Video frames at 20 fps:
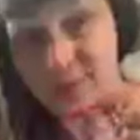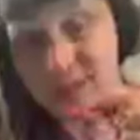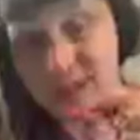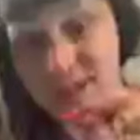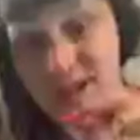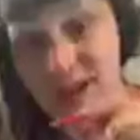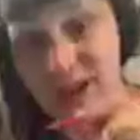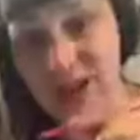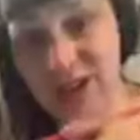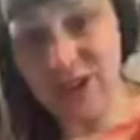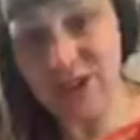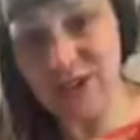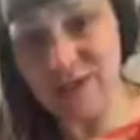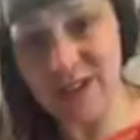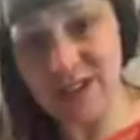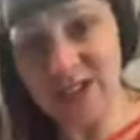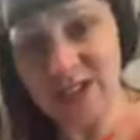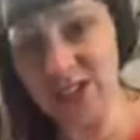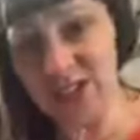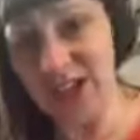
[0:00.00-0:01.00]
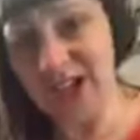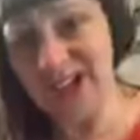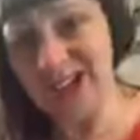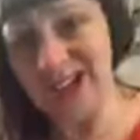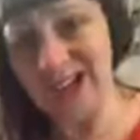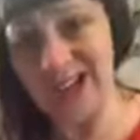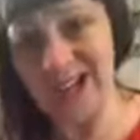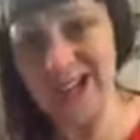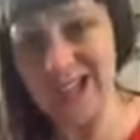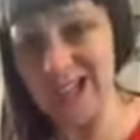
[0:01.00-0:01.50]
I'm going to use a red so that I can
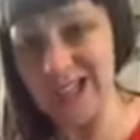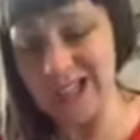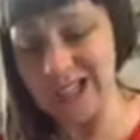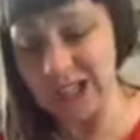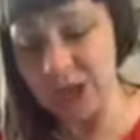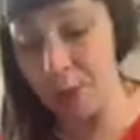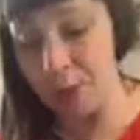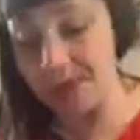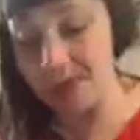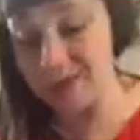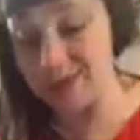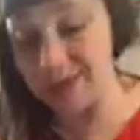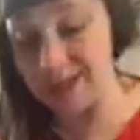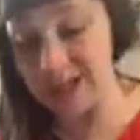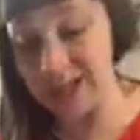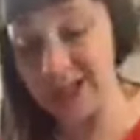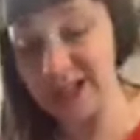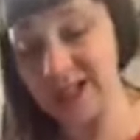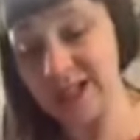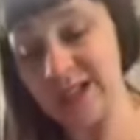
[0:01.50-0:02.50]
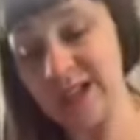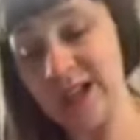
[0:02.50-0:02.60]
clearly see which one it is.